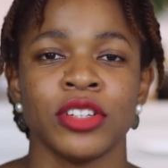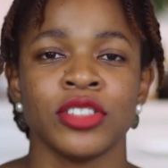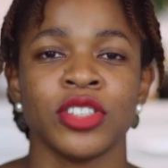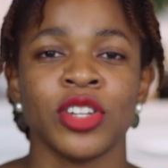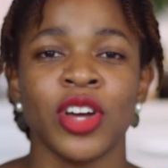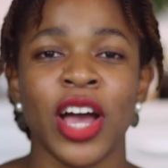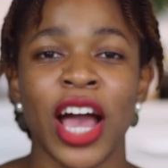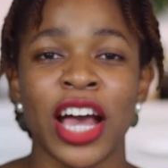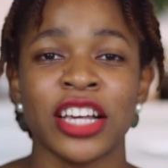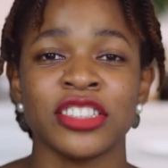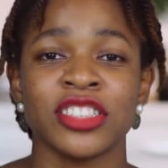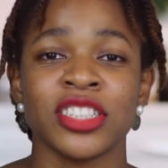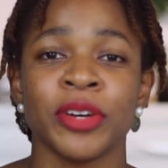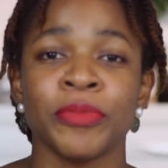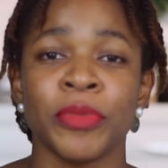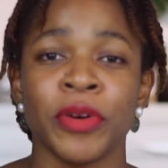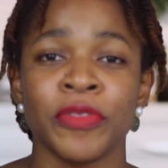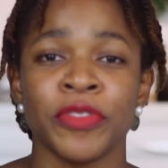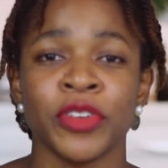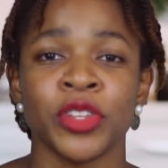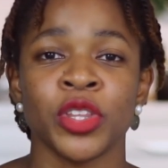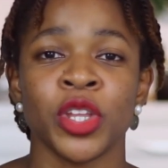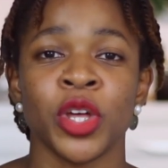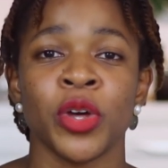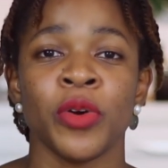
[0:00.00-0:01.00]
So as some
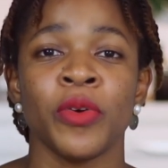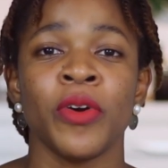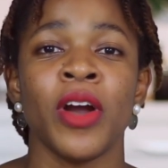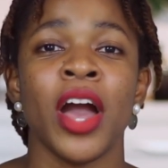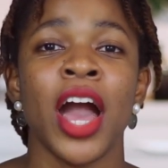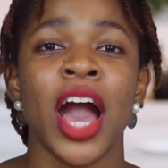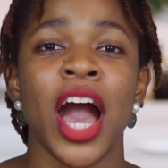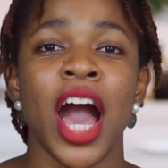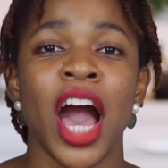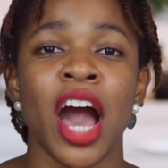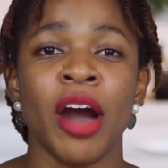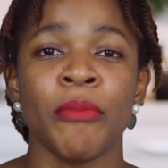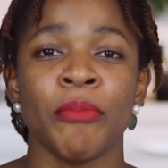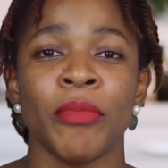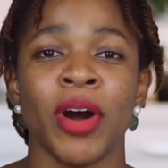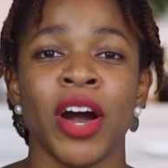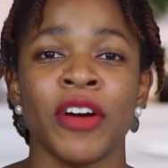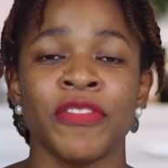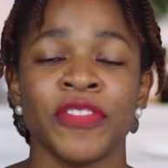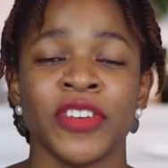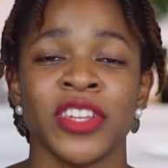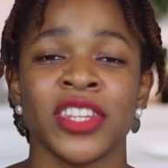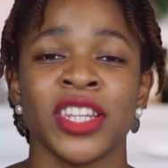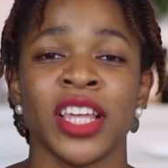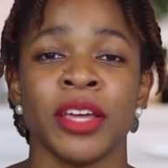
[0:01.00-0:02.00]
of you know,
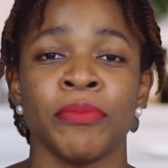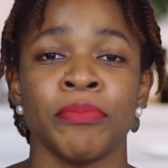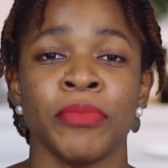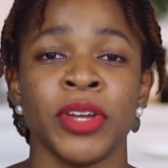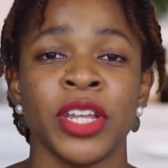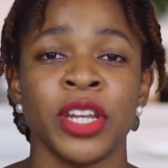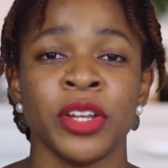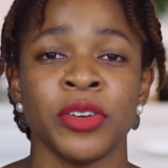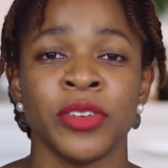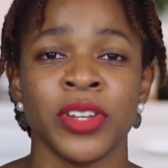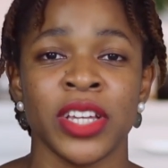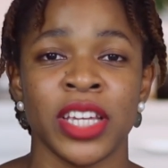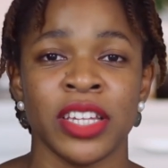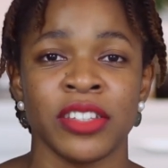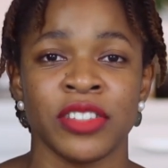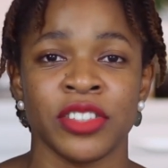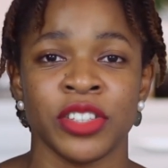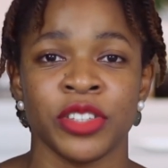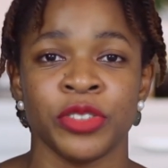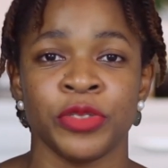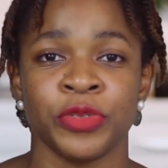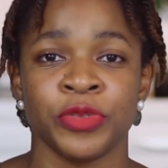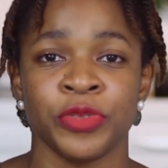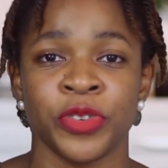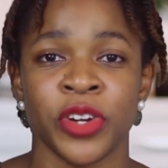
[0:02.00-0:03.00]
Armaf is a Middle
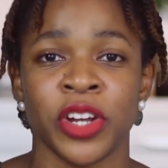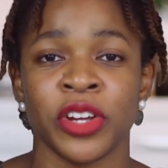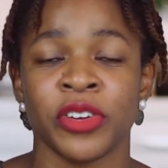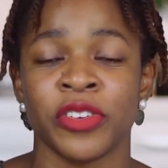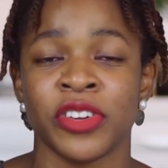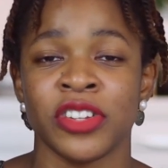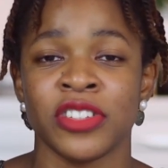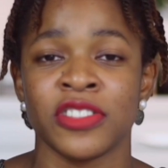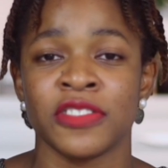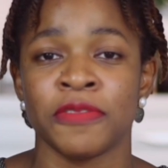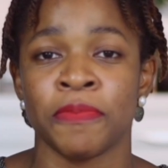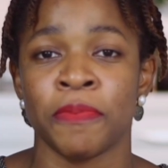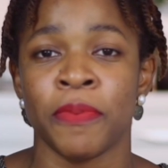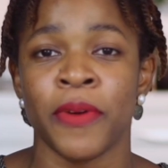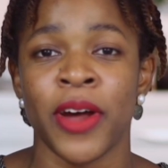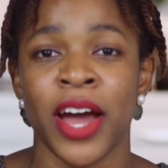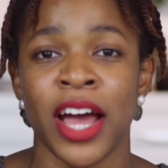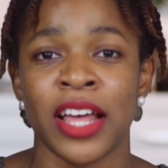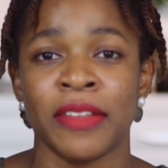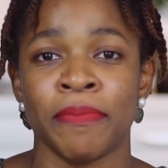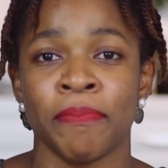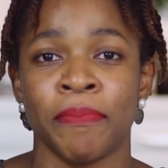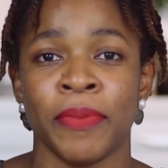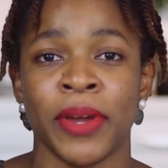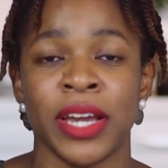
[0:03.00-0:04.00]
Eastern fragrance
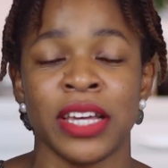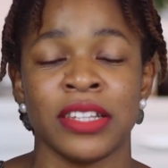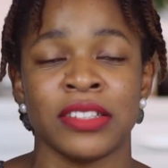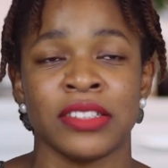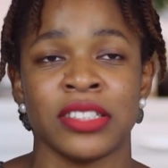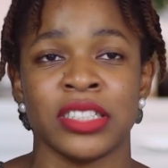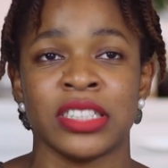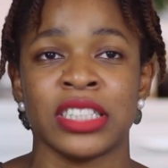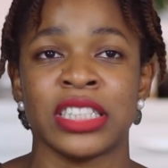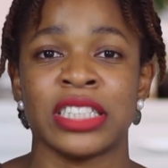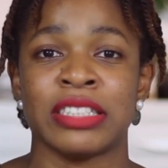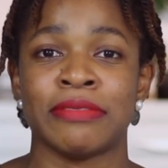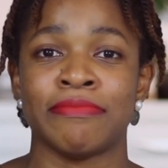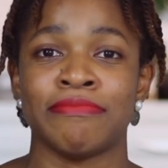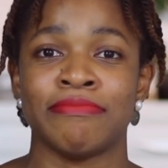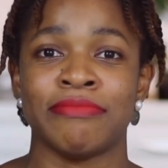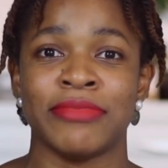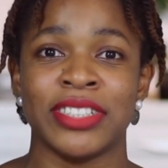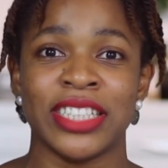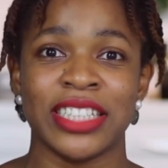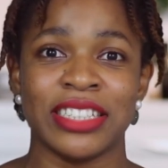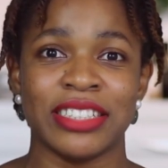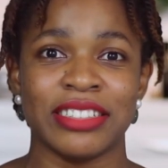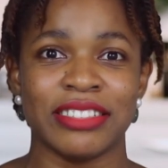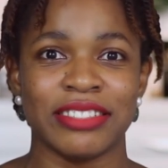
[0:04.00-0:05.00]
brand based in the
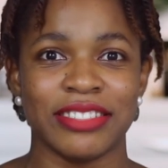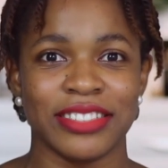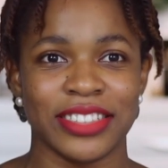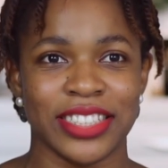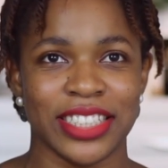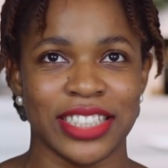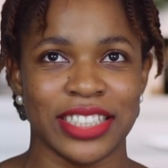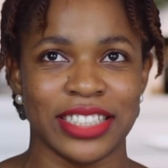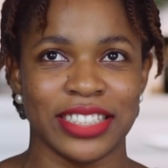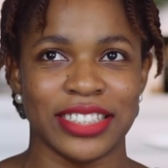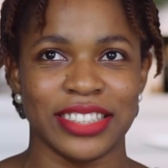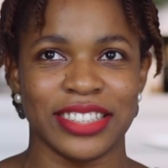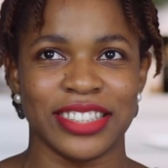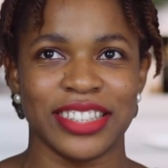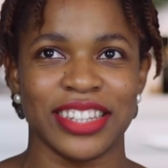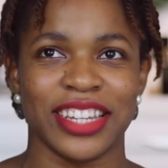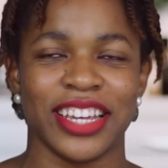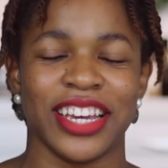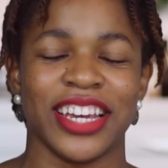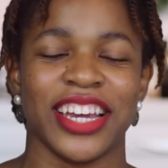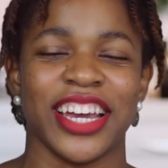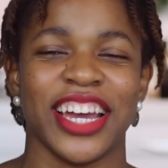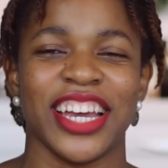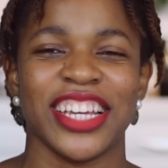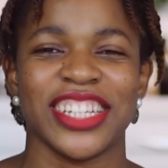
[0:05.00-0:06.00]
Middle East,
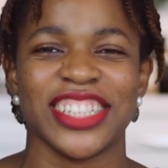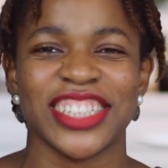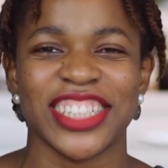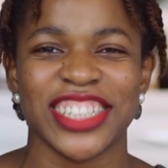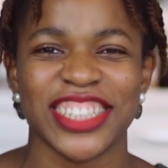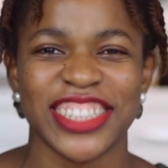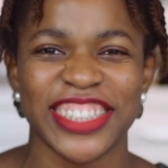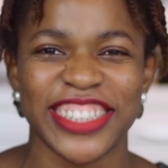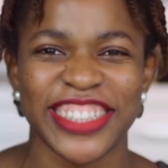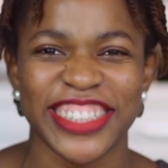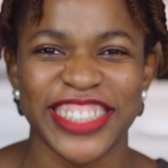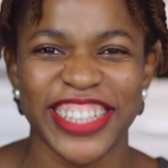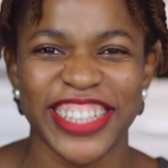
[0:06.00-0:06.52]
like I just